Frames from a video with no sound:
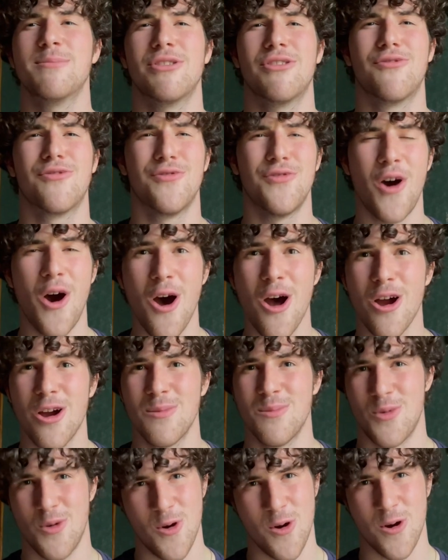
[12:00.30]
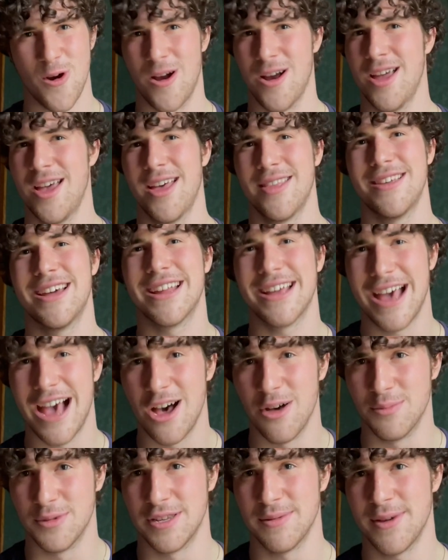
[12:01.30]
me far more than it
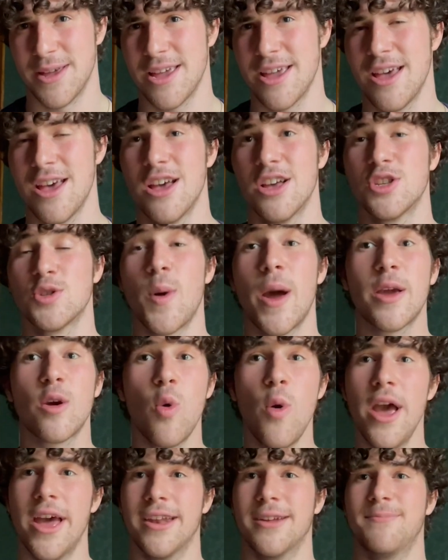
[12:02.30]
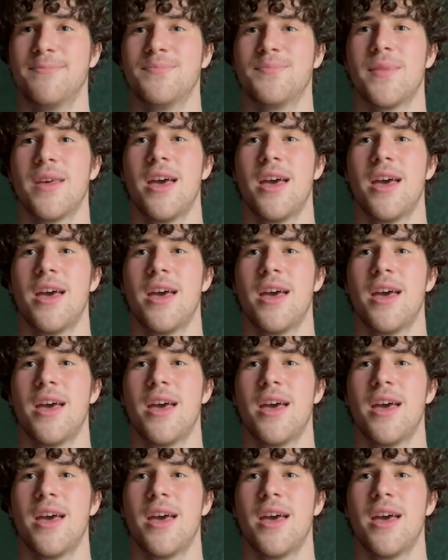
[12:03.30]
helped me. So I quit.